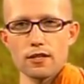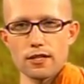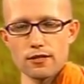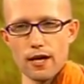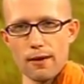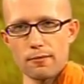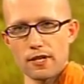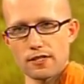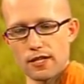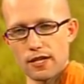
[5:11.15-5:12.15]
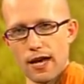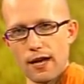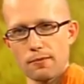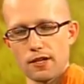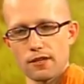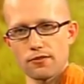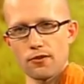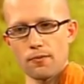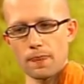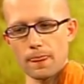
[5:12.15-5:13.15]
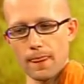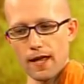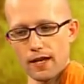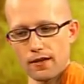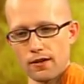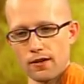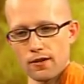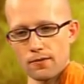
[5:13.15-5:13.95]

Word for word: lead to happiness and the happiness, then